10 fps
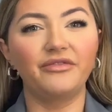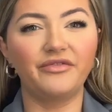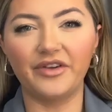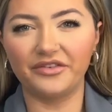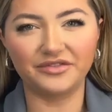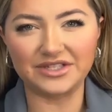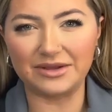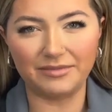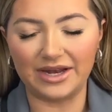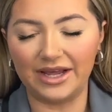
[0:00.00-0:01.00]

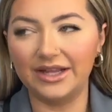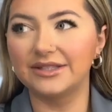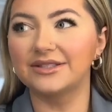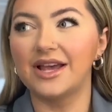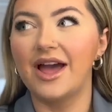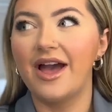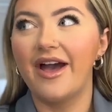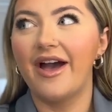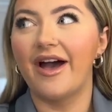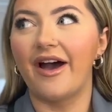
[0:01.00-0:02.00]
15 minutes.
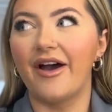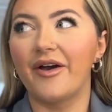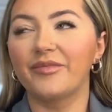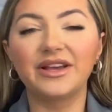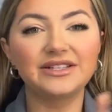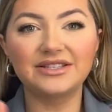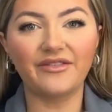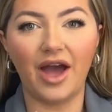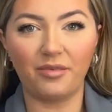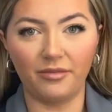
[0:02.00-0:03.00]
This has
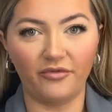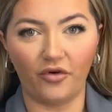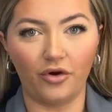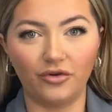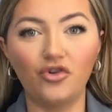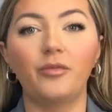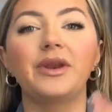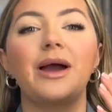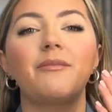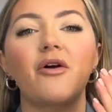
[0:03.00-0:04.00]
never happened before.
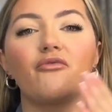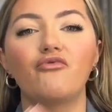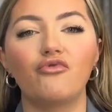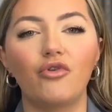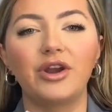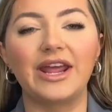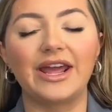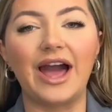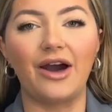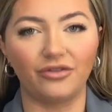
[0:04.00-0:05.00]
Normally I'm running out